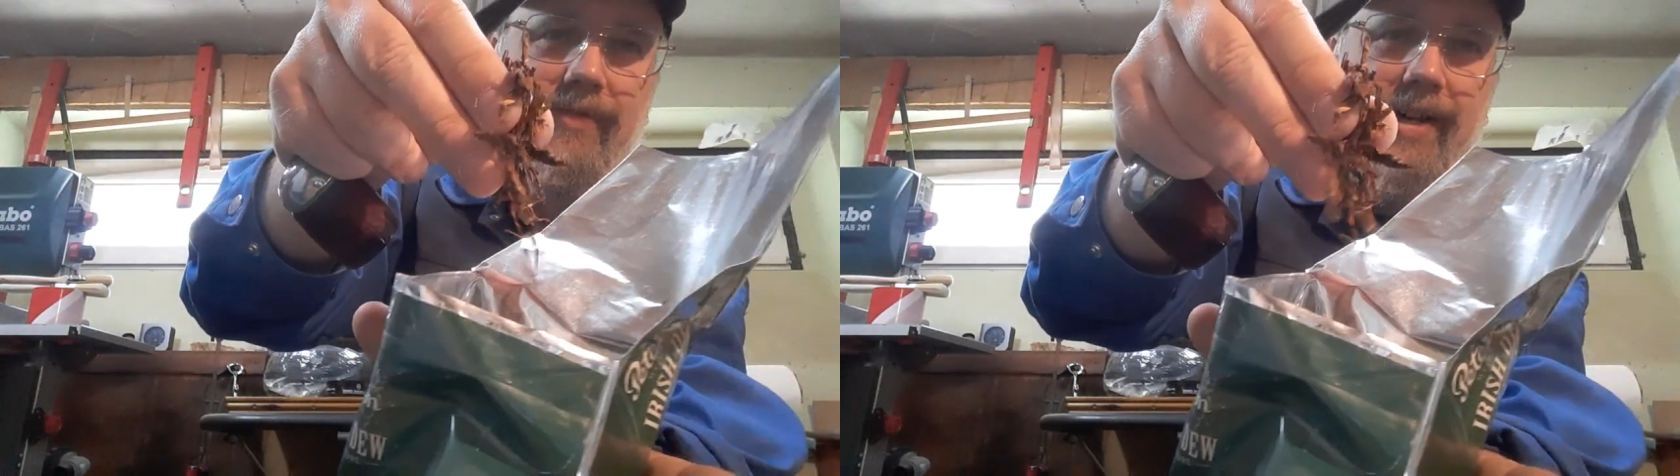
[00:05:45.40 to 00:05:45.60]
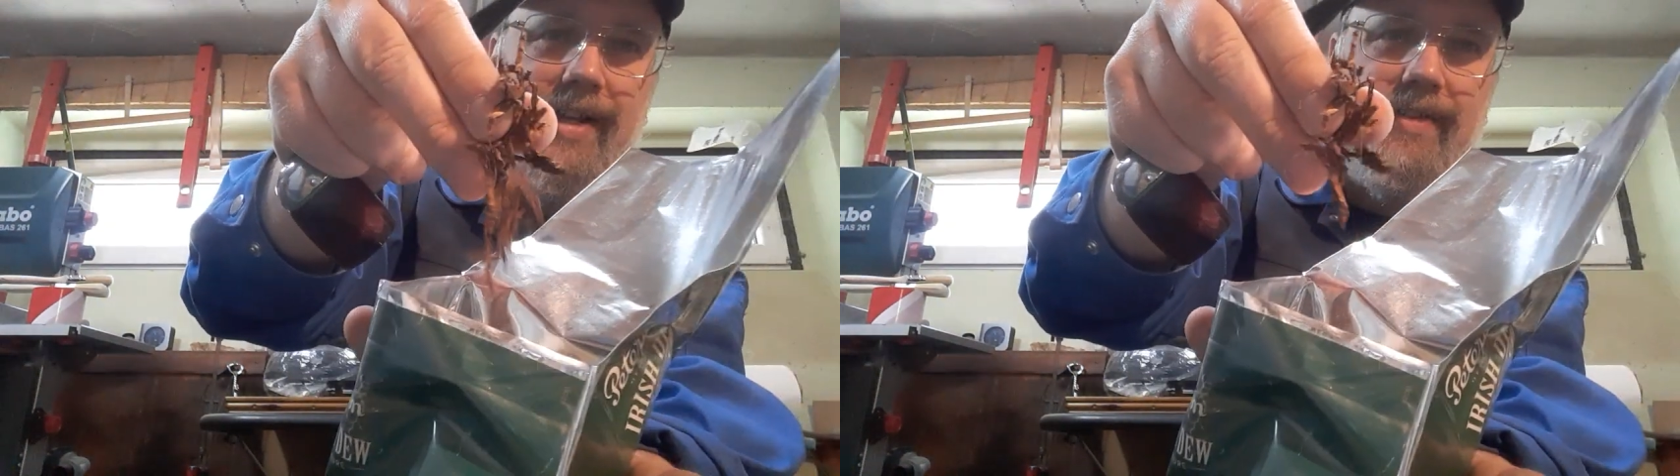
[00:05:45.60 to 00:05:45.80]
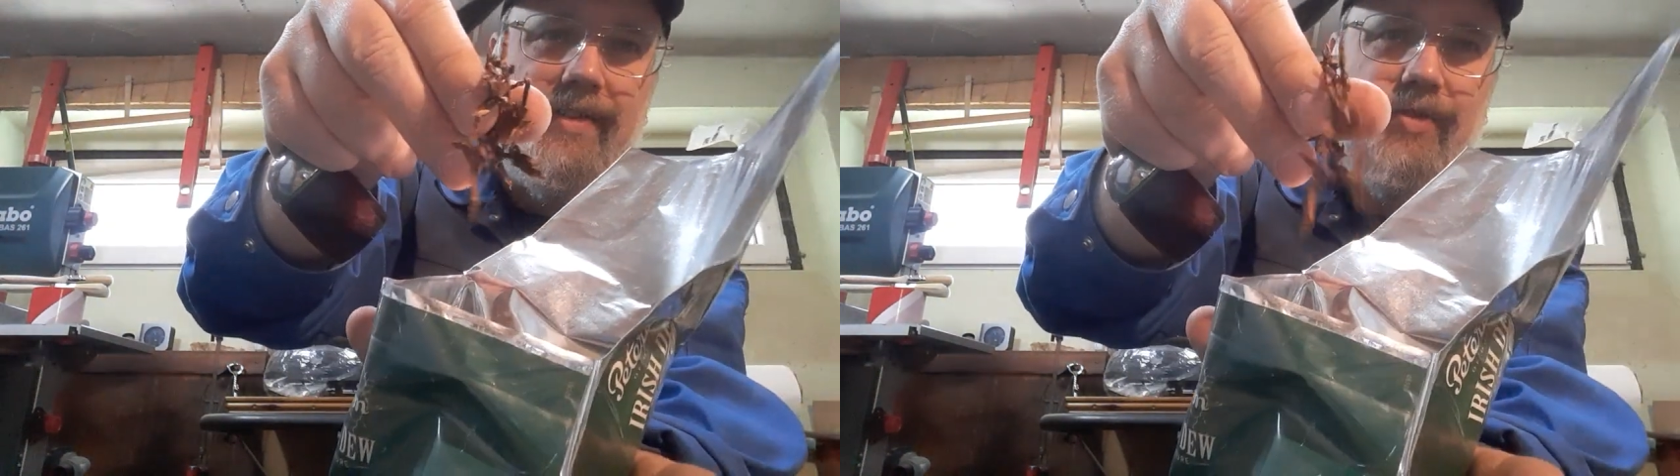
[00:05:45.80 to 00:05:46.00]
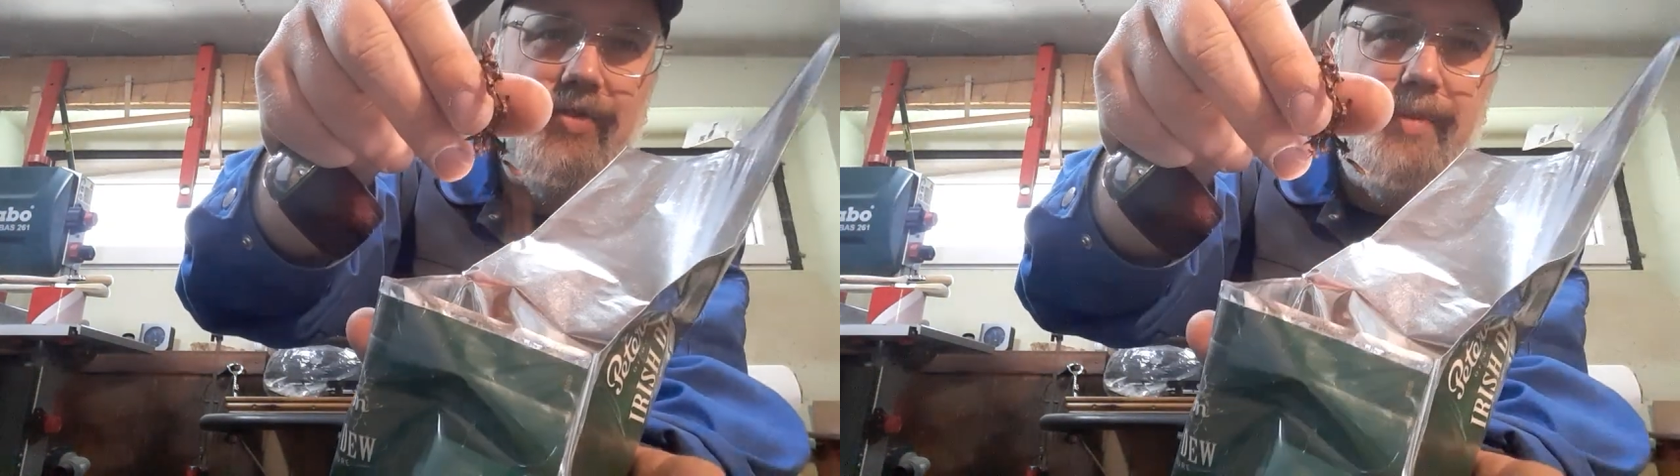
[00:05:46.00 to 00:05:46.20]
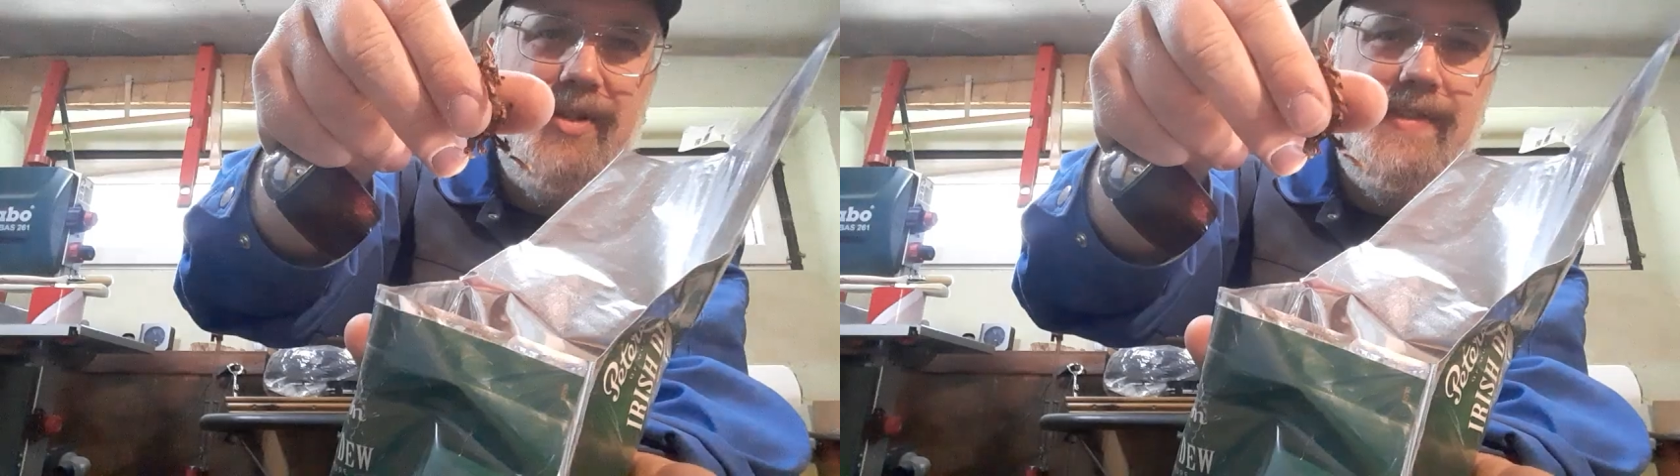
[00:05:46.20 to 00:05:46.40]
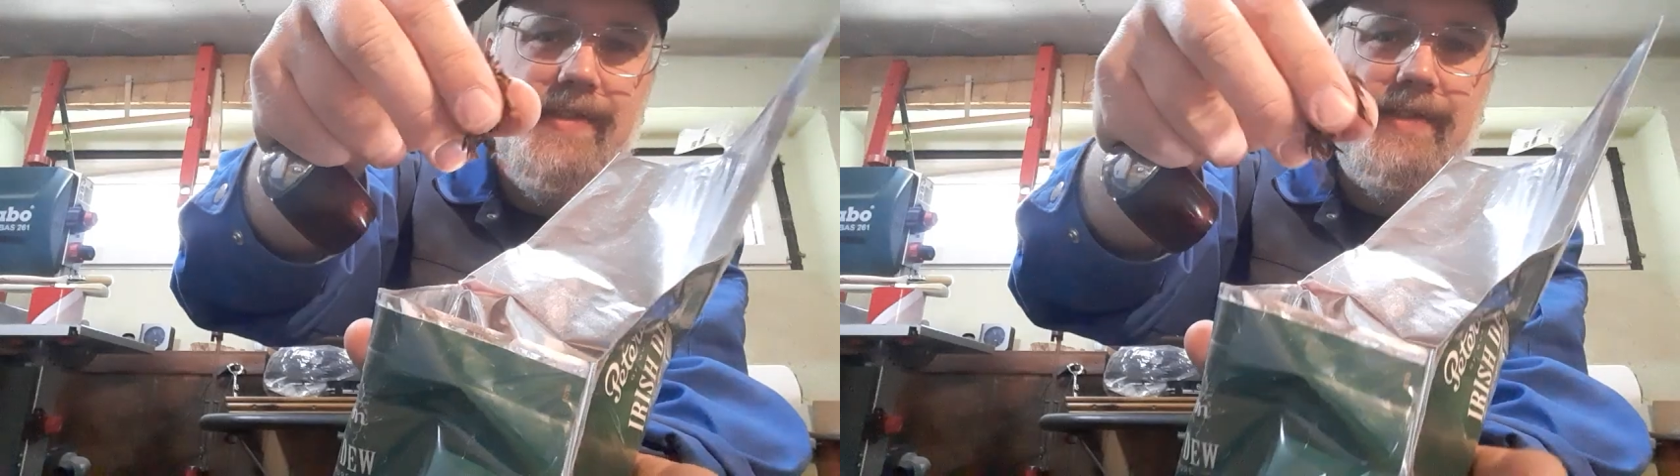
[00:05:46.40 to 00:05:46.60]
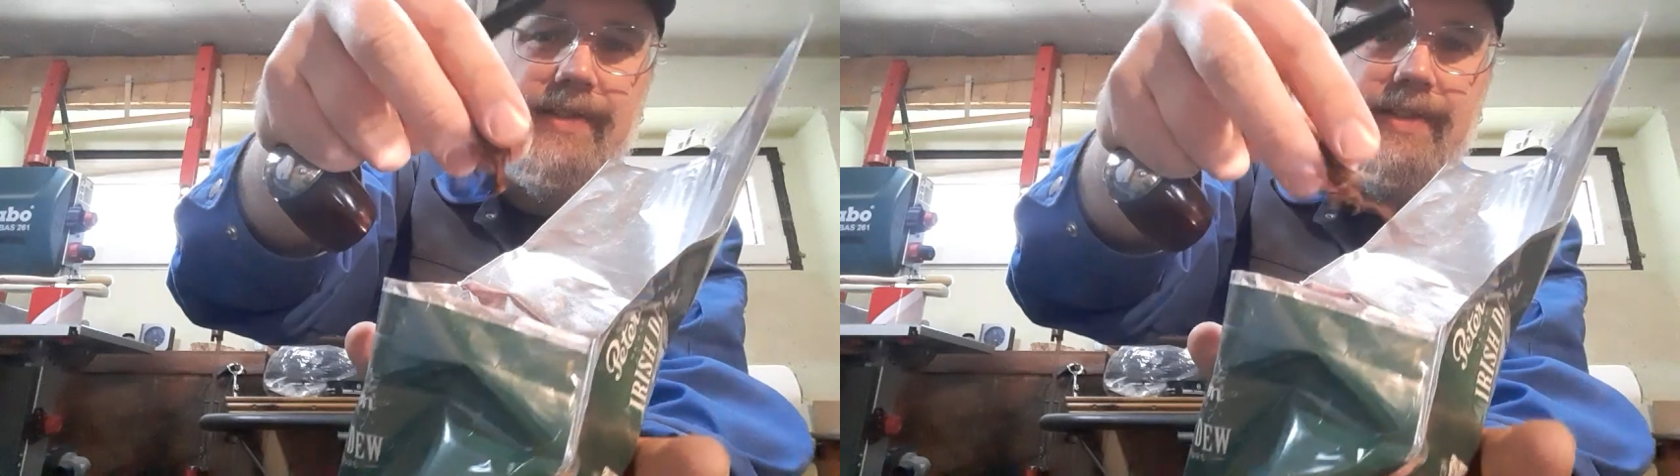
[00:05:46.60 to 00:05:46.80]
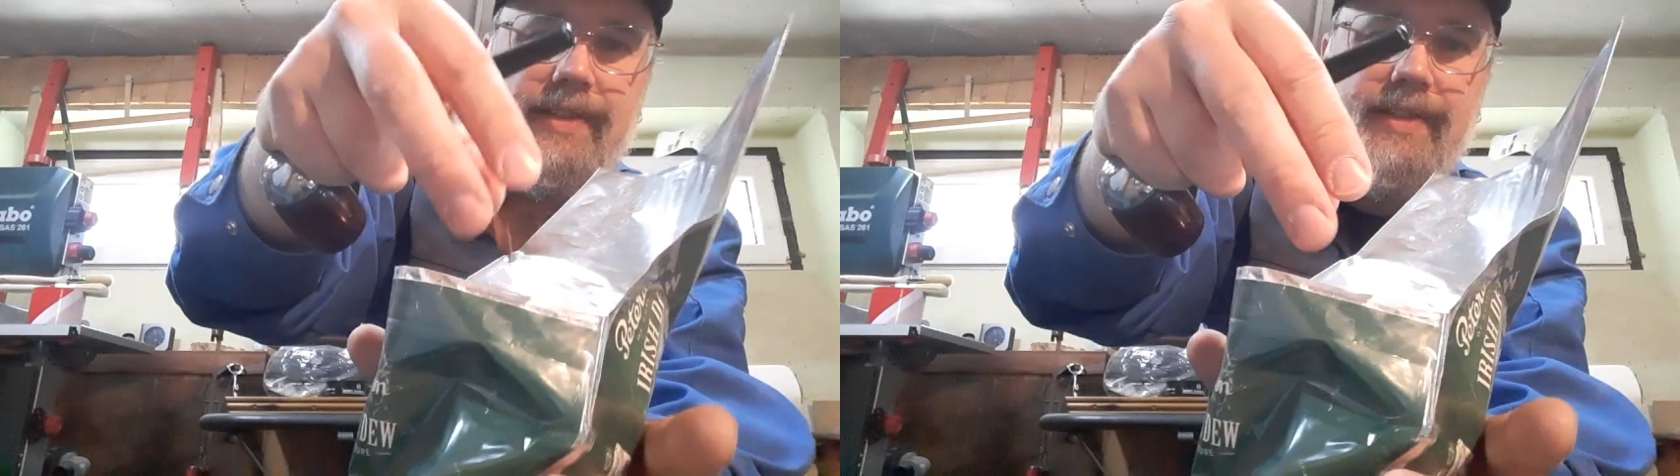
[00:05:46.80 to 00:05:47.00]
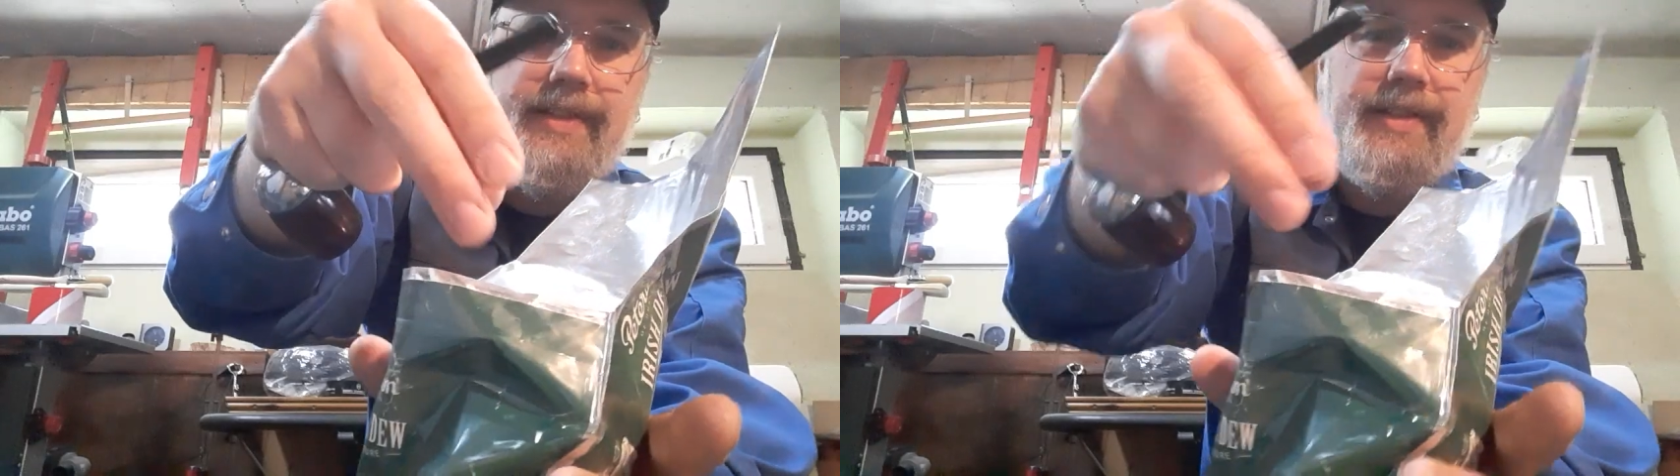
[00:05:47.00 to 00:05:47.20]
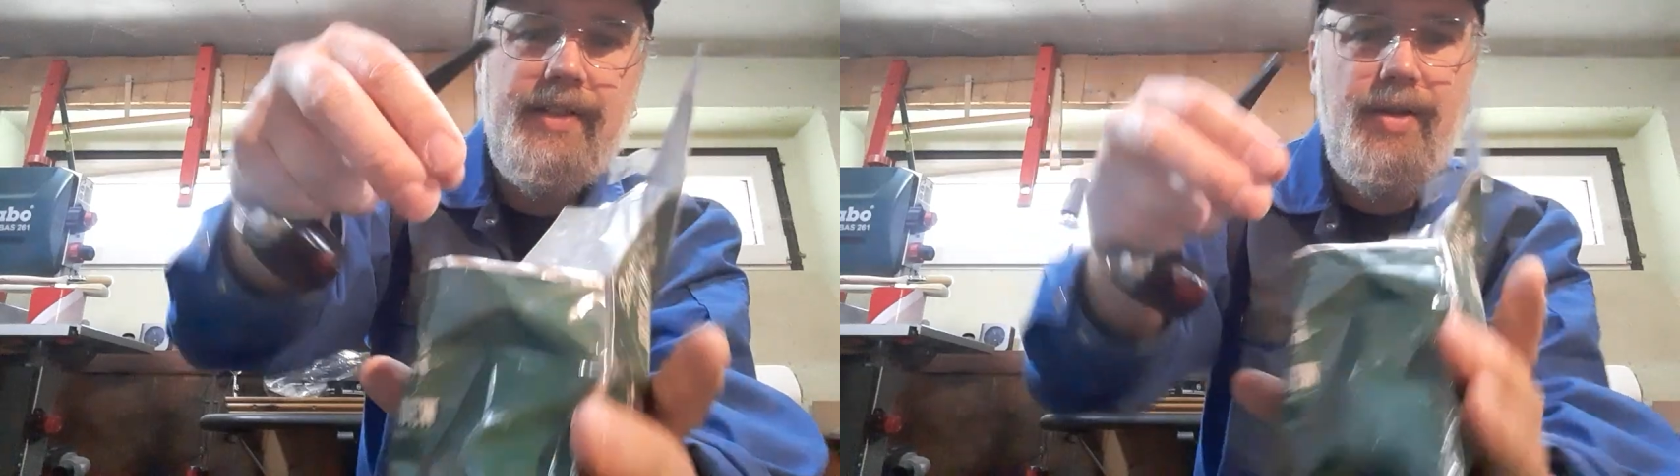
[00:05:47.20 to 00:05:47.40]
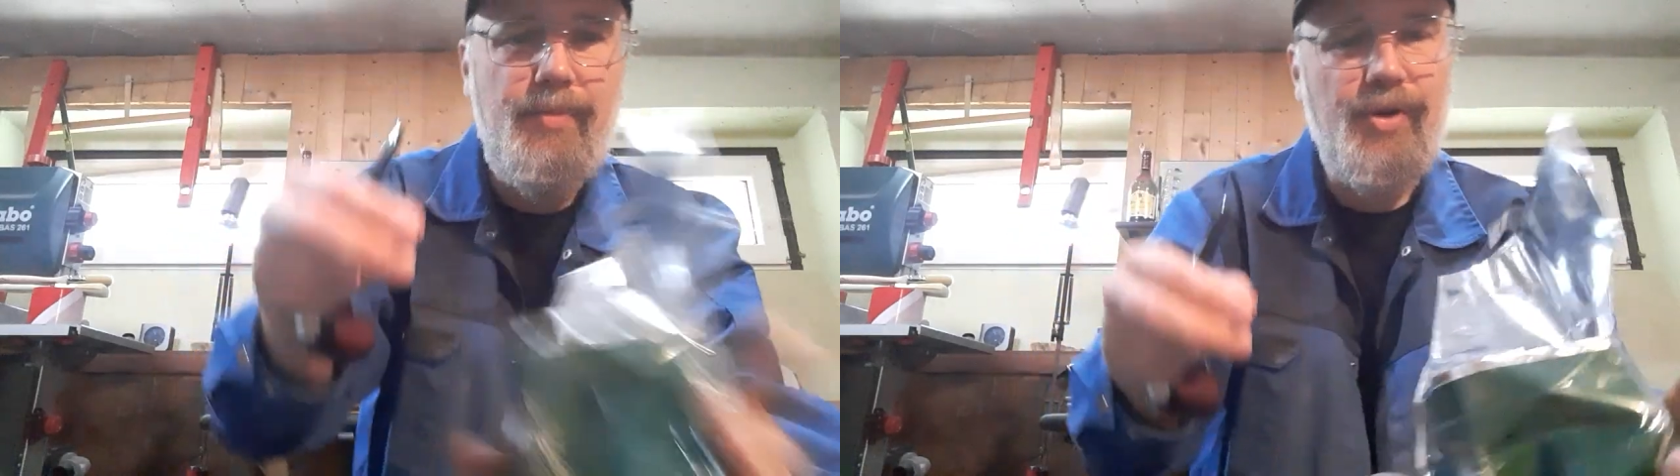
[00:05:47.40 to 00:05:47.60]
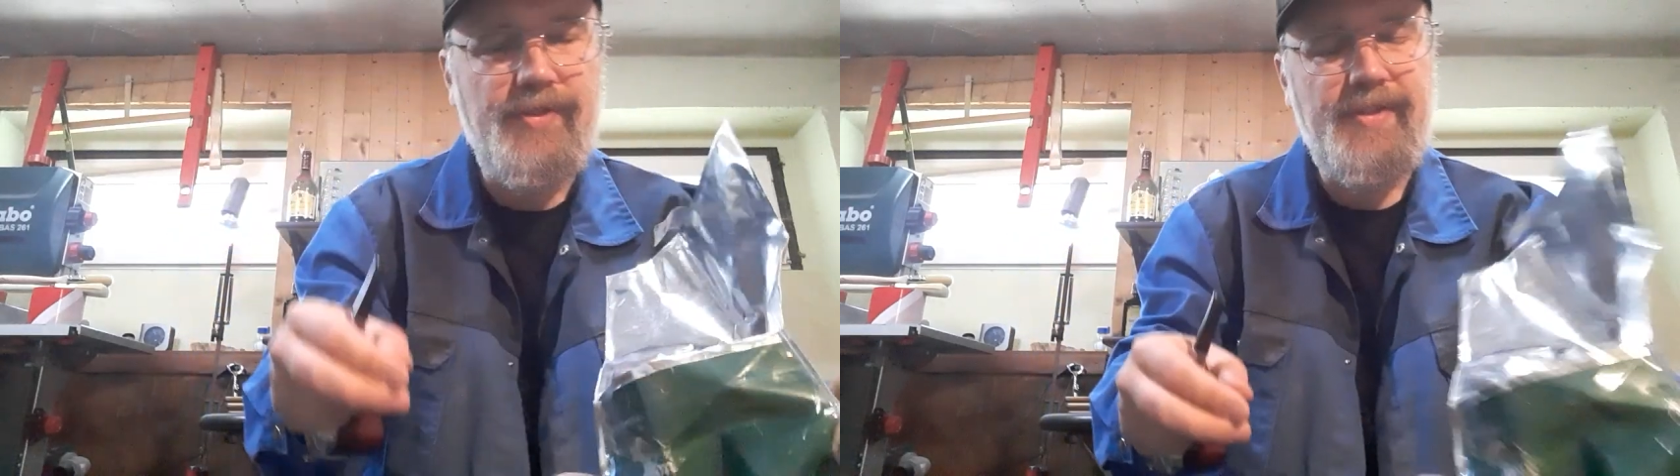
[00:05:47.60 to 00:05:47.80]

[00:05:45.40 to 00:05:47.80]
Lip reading: fine ribbons. Burns